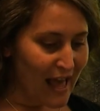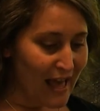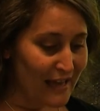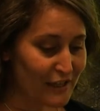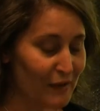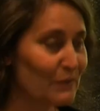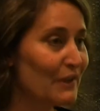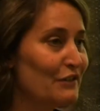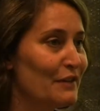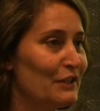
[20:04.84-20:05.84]
And I was
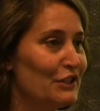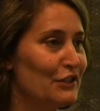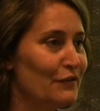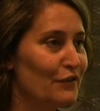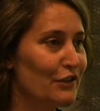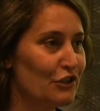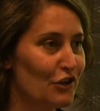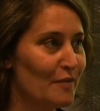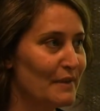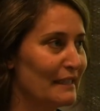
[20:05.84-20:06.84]
wondering what to do for a
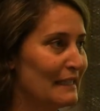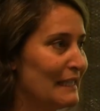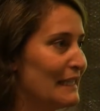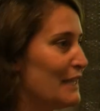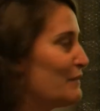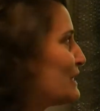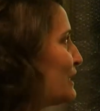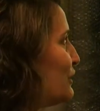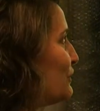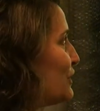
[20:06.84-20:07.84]
job, and clearly there was
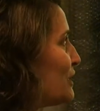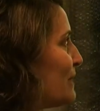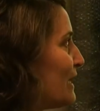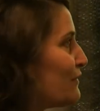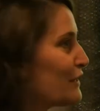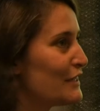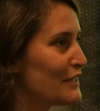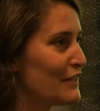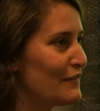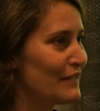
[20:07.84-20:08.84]
a huge demand for
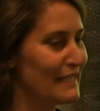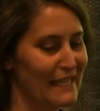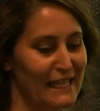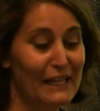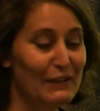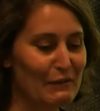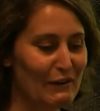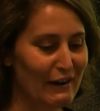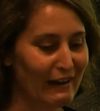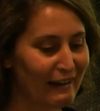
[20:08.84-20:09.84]
conservators in
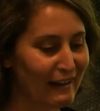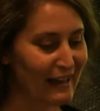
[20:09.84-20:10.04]
Illawarra.